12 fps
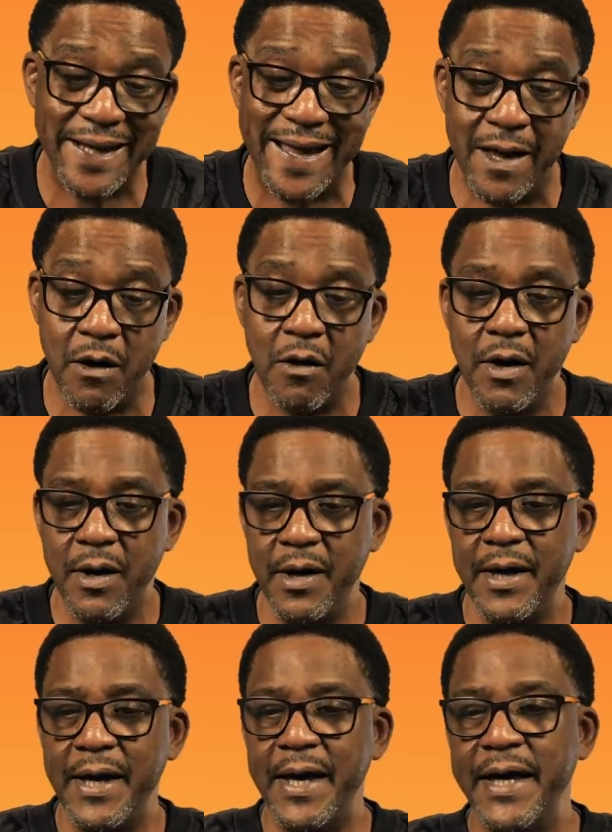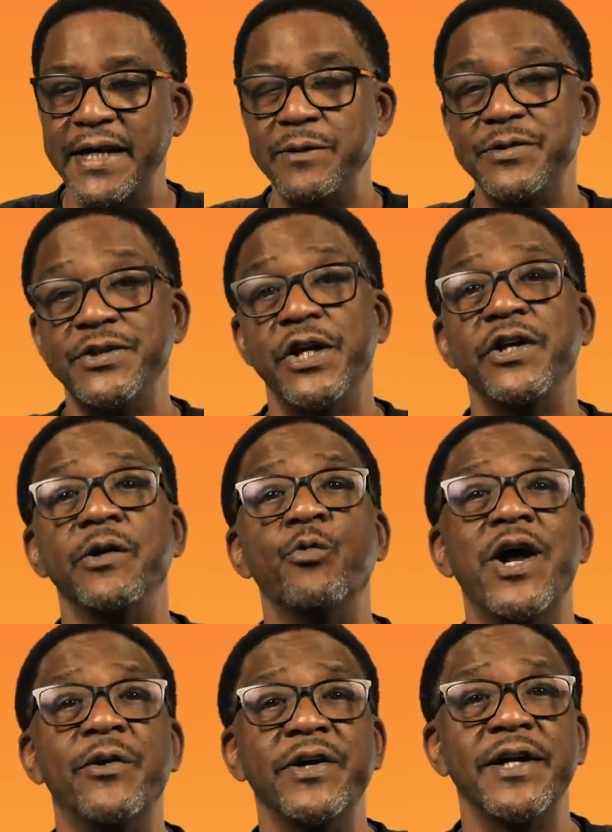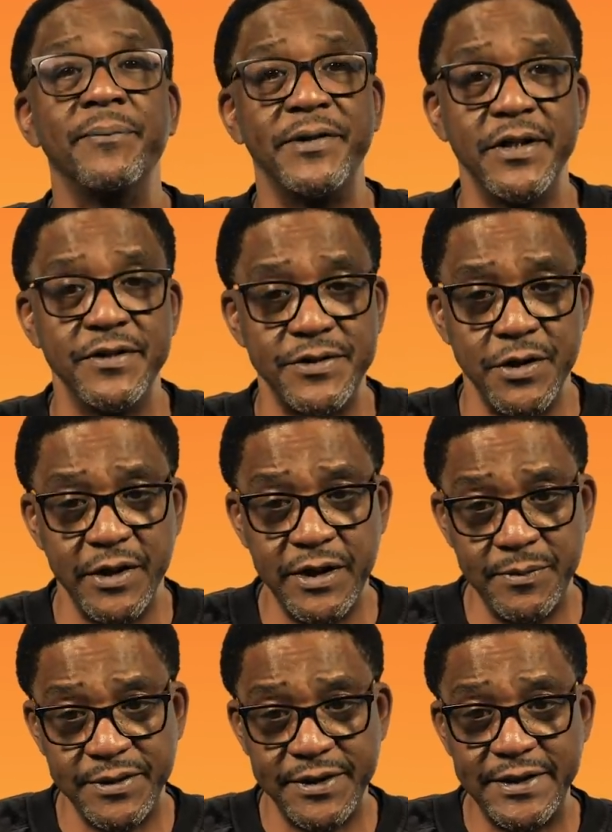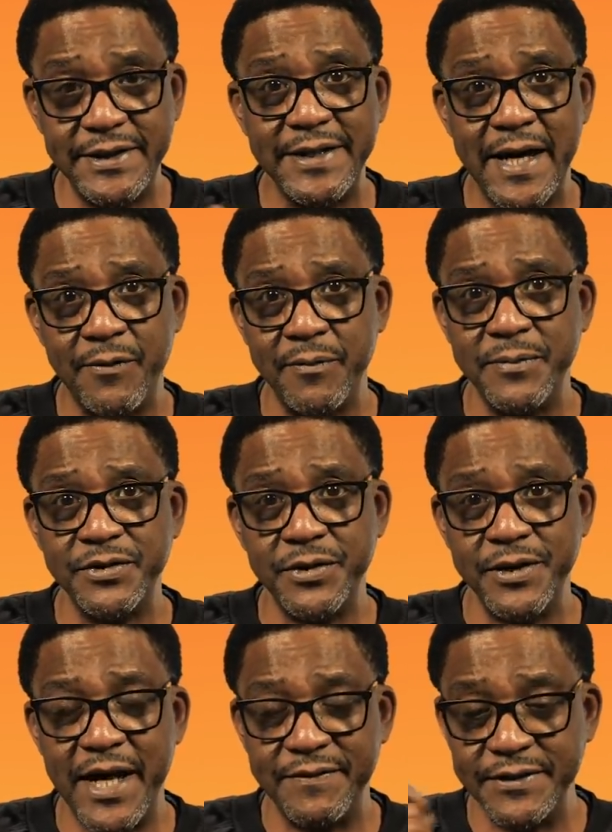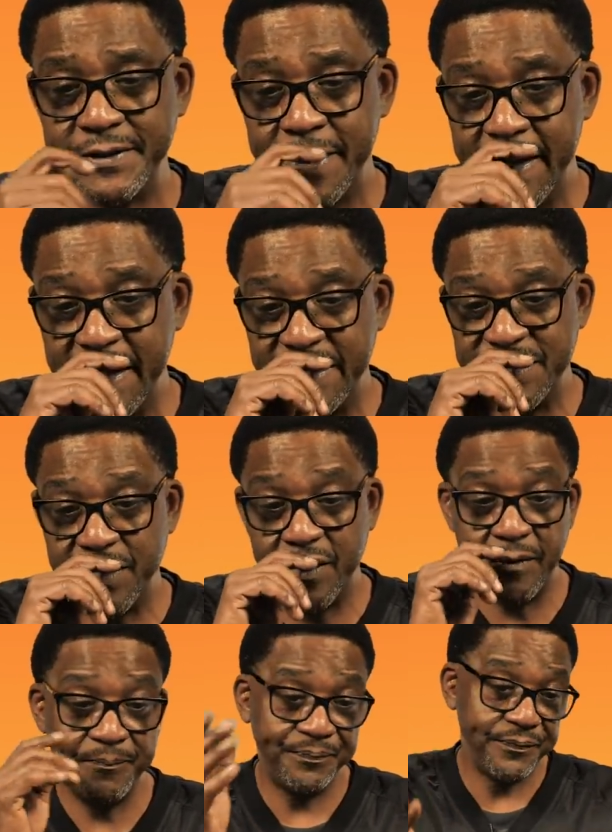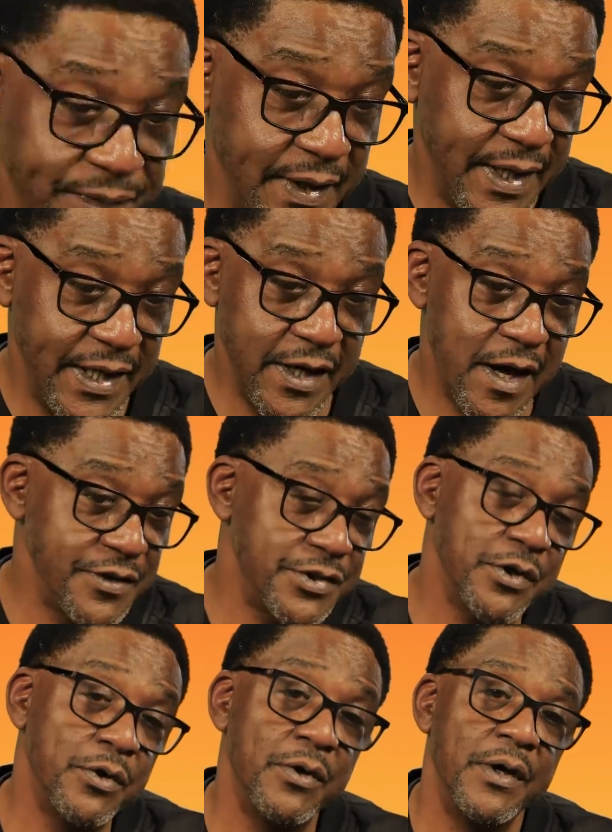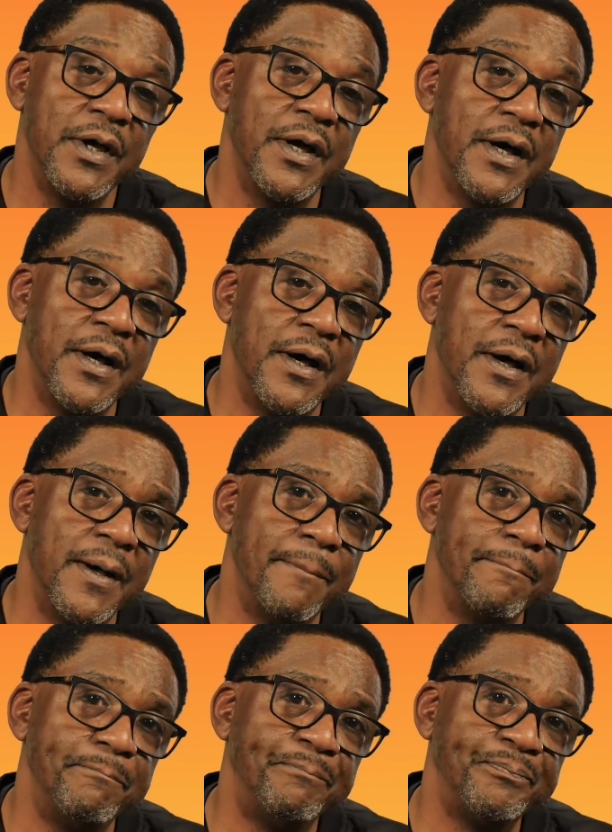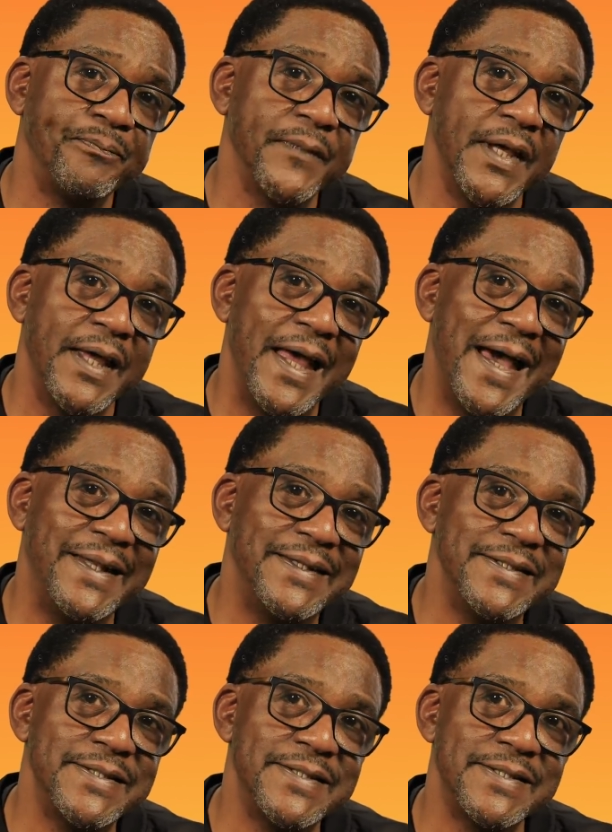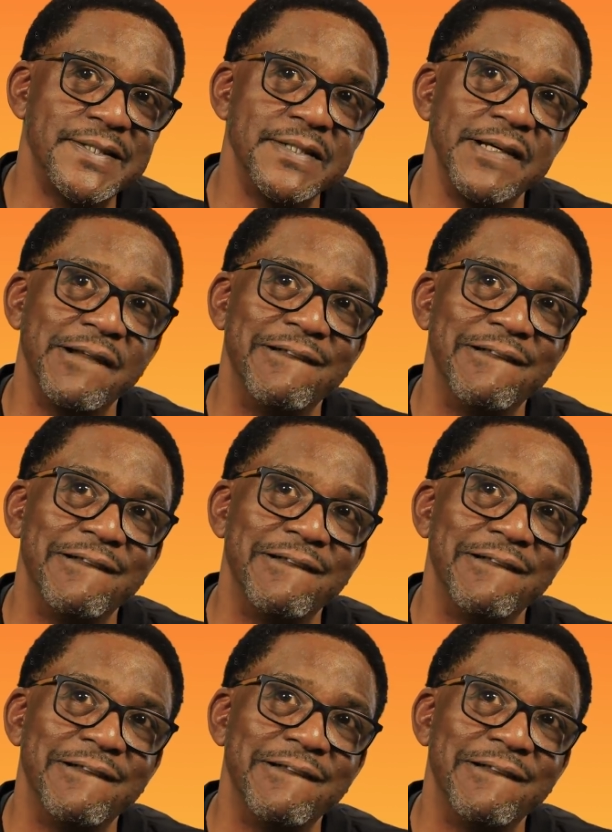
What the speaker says: to Cal, and he was studying rhetoric up there, so he was a TA with Mr. Navies. So he also had this